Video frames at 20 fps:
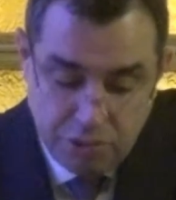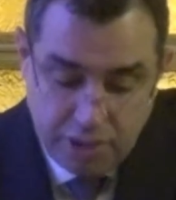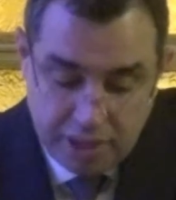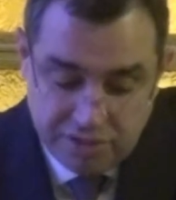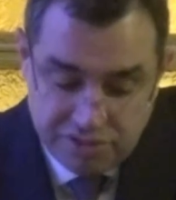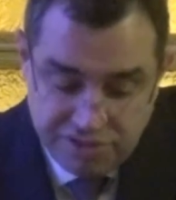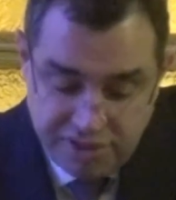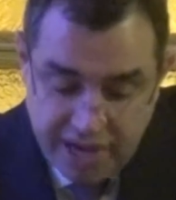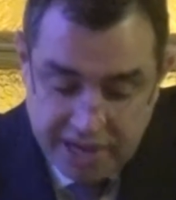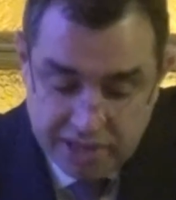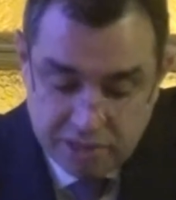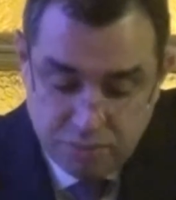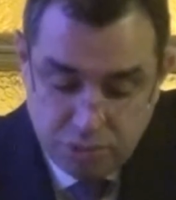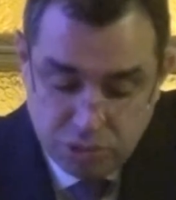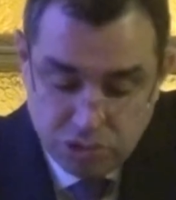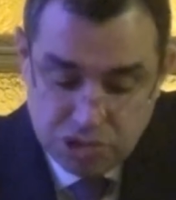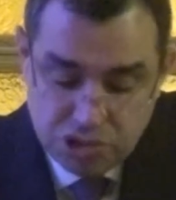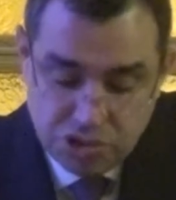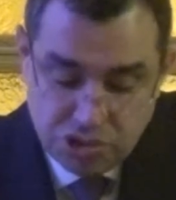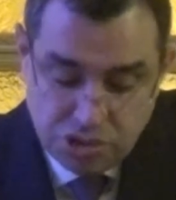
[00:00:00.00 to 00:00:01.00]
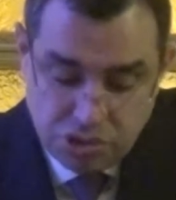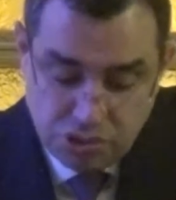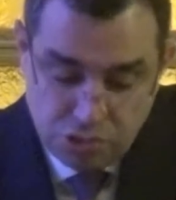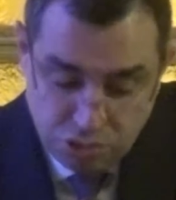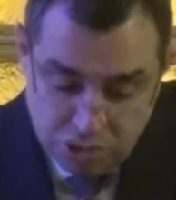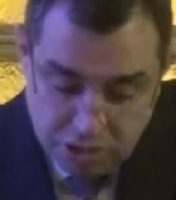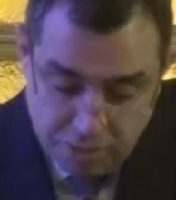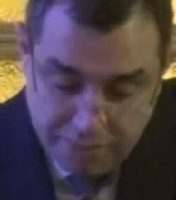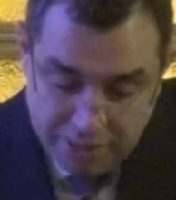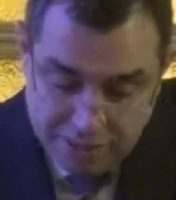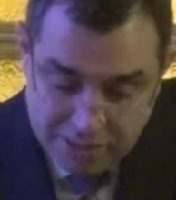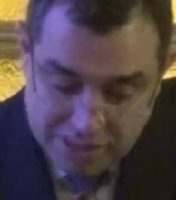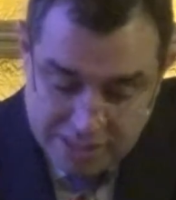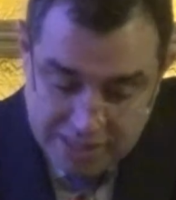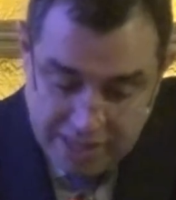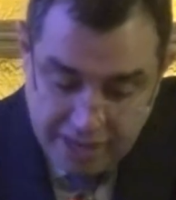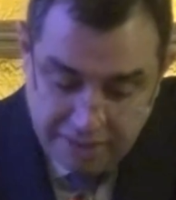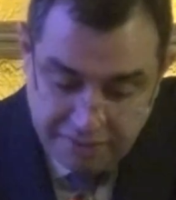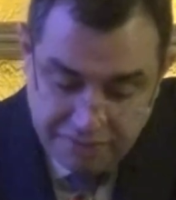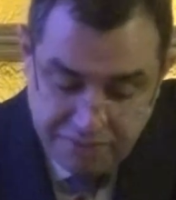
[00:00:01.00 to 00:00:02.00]
attract more suitable
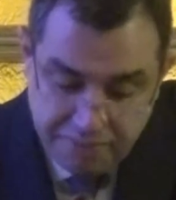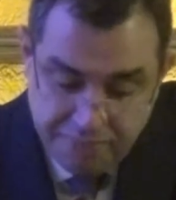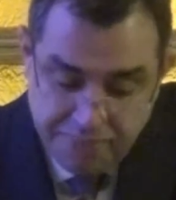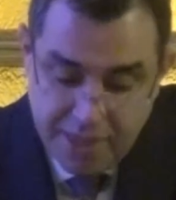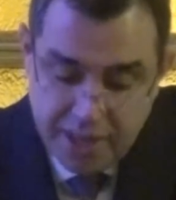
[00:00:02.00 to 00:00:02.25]
staff,